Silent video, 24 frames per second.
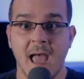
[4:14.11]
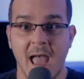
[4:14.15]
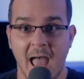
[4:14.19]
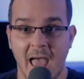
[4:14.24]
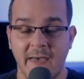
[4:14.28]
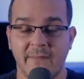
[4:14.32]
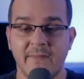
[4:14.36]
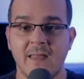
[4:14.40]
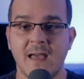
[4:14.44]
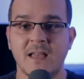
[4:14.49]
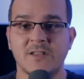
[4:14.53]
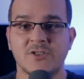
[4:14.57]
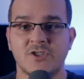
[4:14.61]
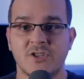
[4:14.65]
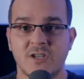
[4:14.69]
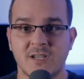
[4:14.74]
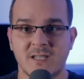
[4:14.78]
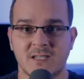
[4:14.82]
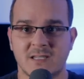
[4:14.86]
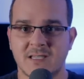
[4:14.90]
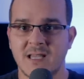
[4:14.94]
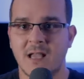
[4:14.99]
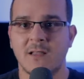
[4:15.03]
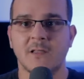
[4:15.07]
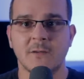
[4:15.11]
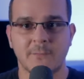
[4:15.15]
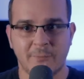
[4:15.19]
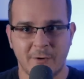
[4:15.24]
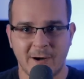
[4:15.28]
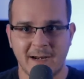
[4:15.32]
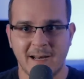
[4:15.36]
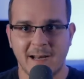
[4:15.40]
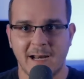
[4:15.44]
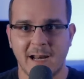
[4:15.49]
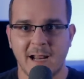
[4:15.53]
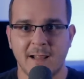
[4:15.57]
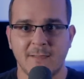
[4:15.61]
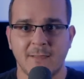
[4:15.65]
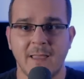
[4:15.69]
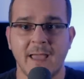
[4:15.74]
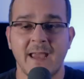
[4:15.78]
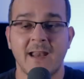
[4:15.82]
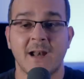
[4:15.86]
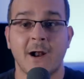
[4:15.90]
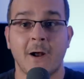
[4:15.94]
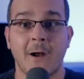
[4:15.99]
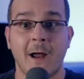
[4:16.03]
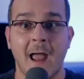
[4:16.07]
and then she celebrated it
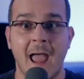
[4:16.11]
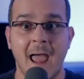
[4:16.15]
later,